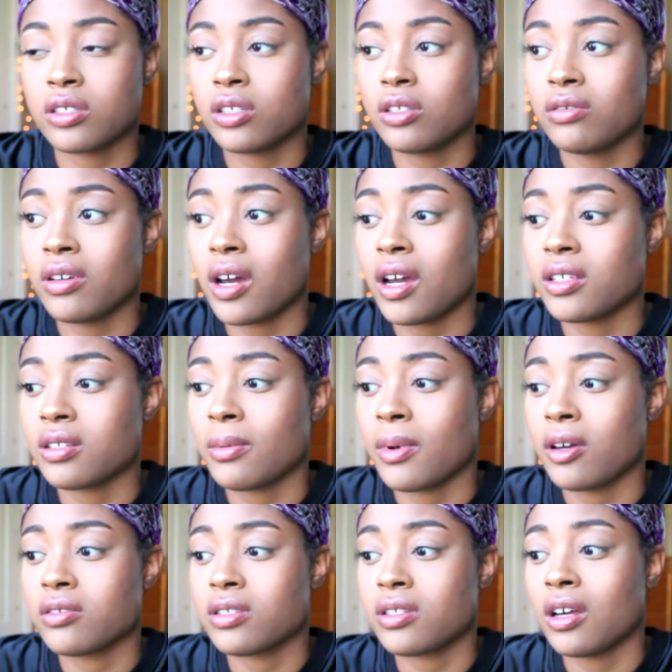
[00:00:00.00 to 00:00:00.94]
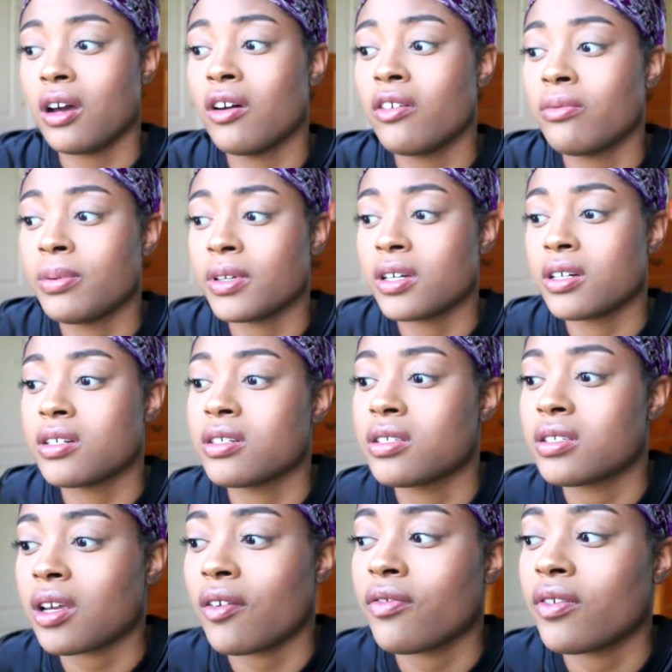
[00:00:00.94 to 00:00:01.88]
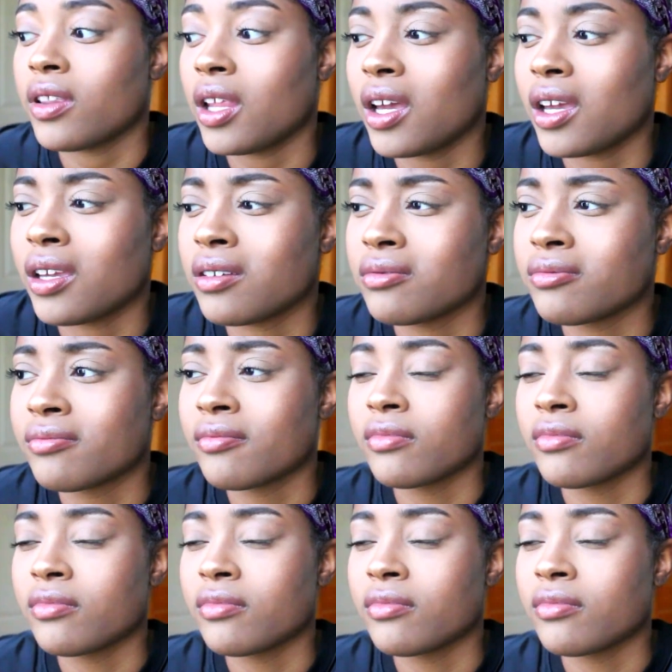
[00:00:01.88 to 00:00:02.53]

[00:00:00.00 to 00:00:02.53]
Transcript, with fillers: to you guys about stuff because i feel like